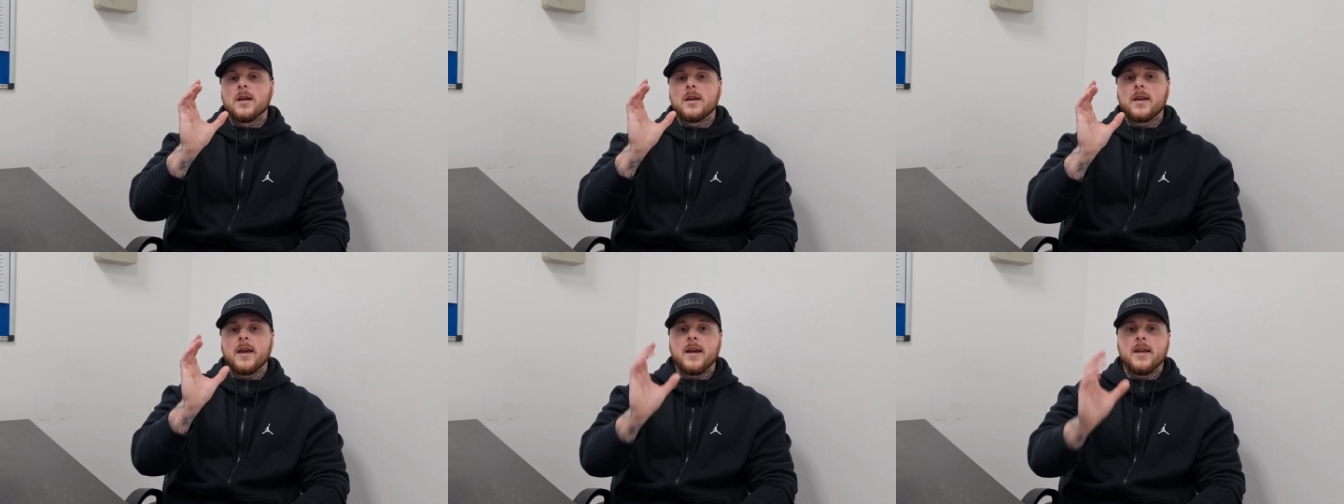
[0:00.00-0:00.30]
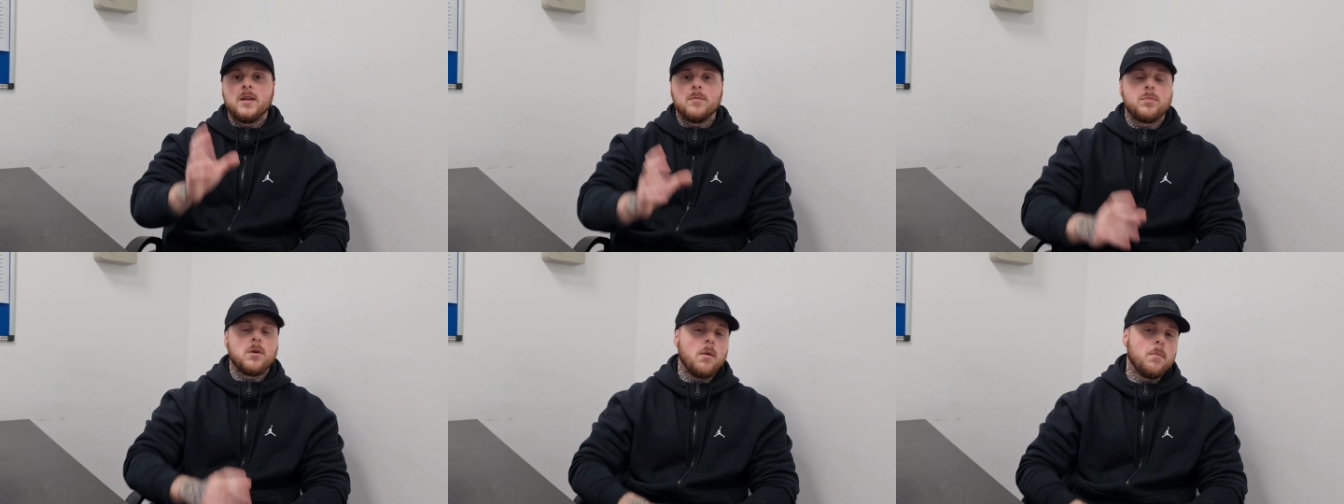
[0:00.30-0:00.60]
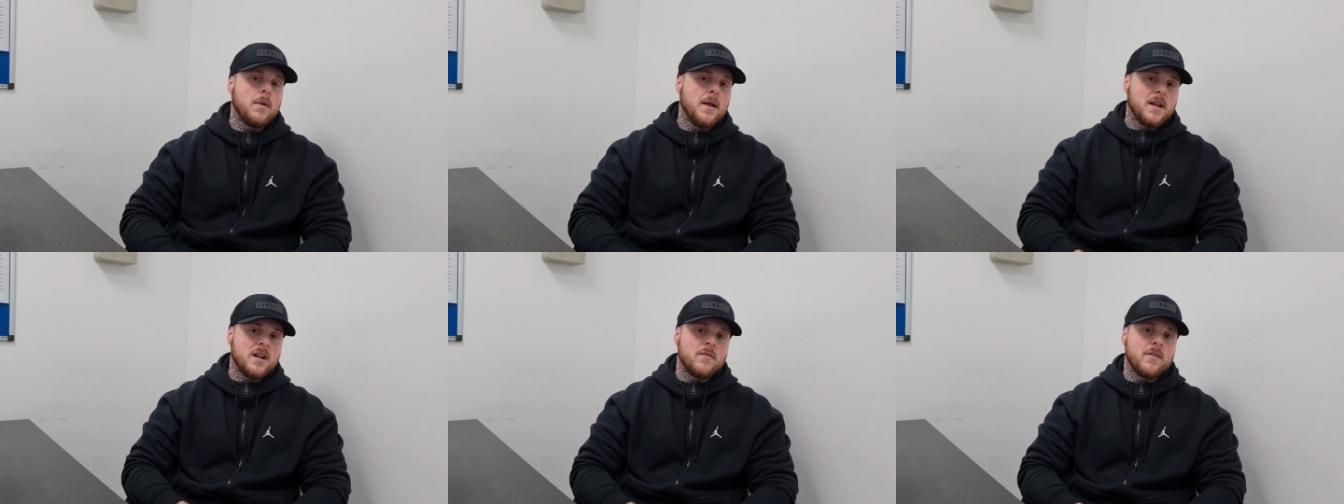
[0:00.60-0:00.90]
okay, you
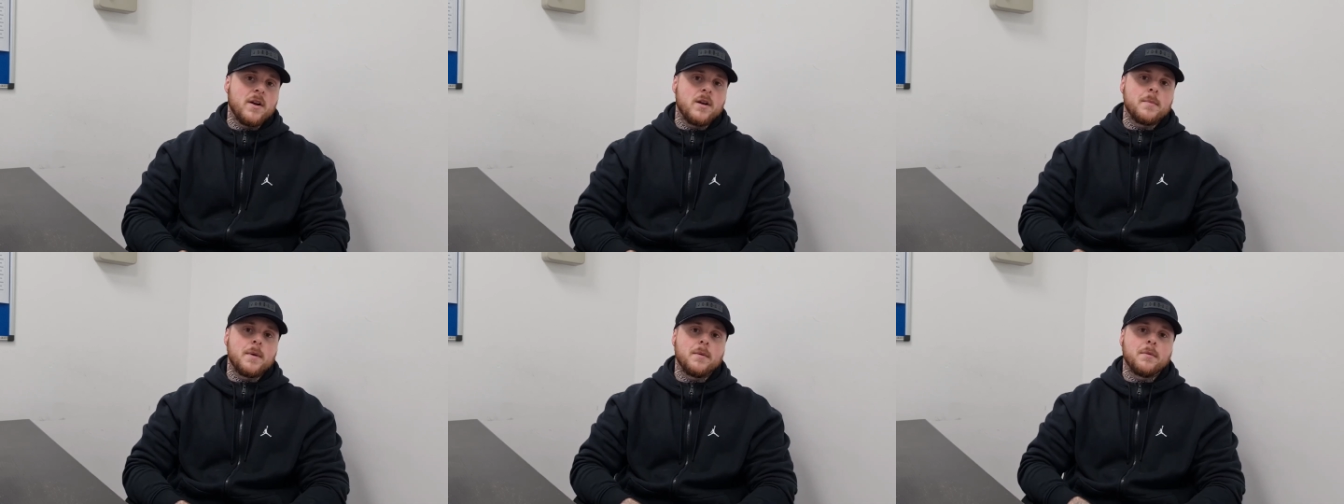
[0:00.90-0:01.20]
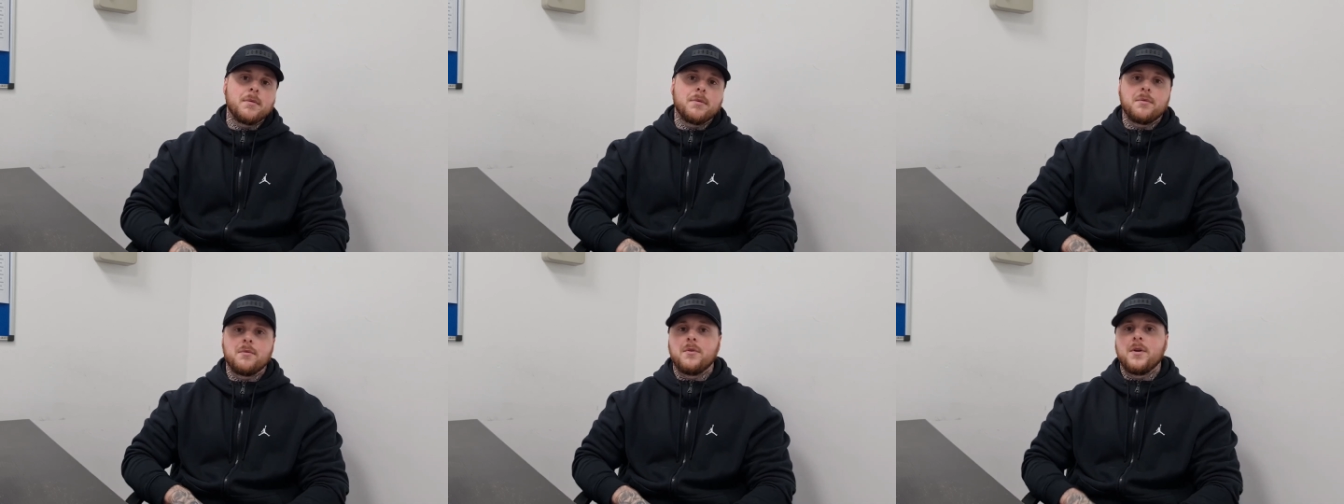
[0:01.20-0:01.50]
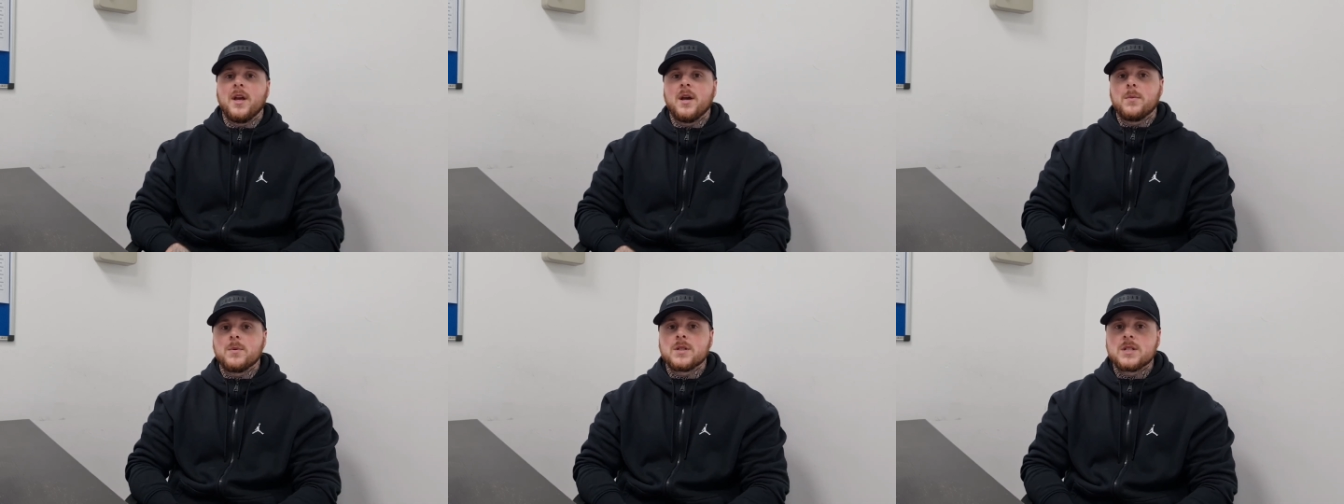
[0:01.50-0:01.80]
probably had around about
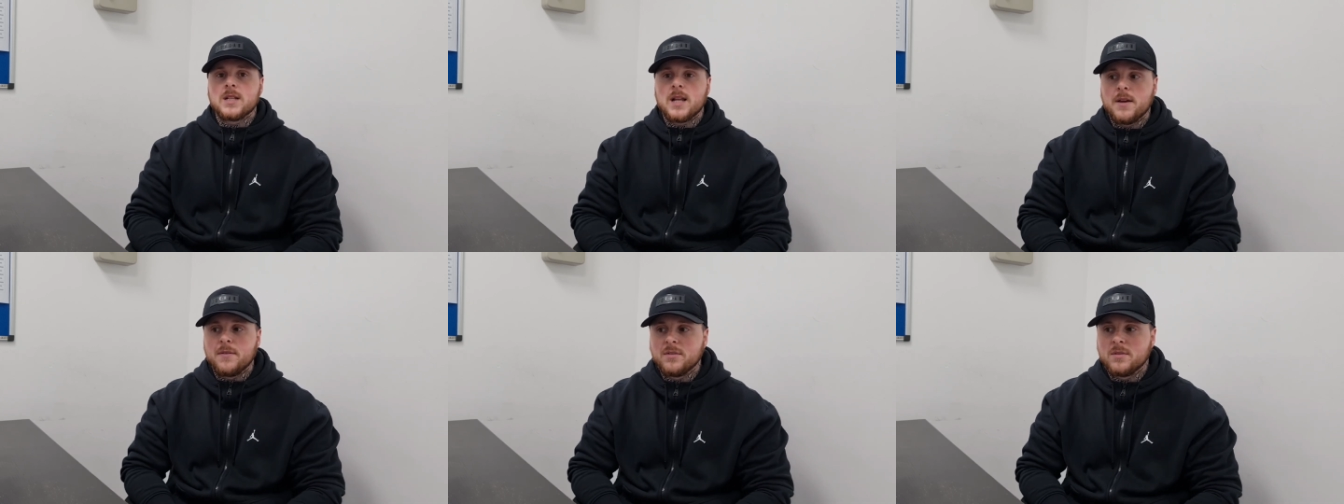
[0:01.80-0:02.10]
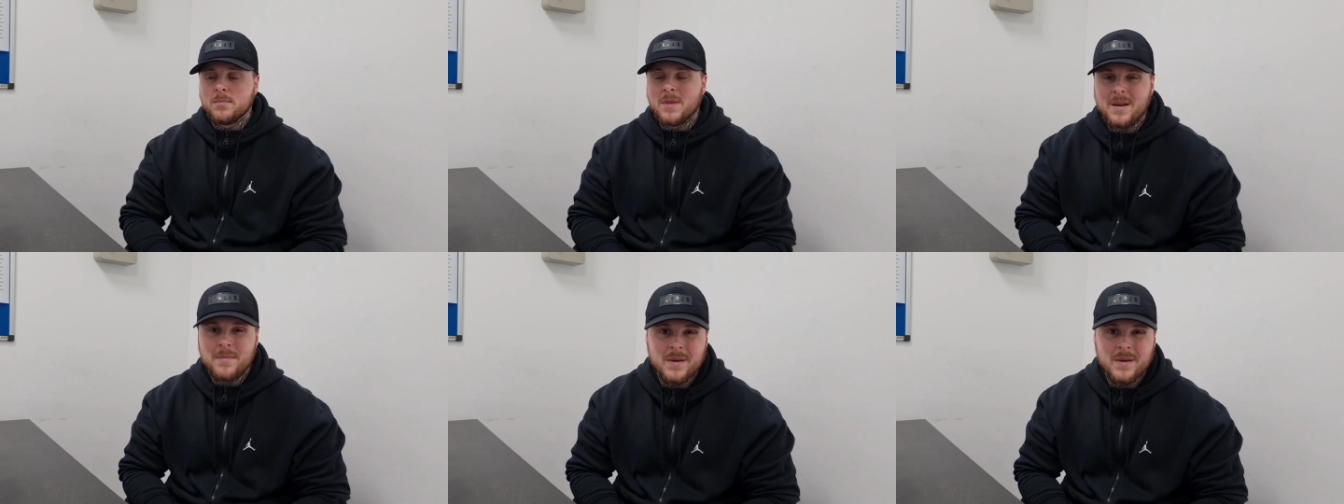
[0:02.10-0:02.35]
three hours left,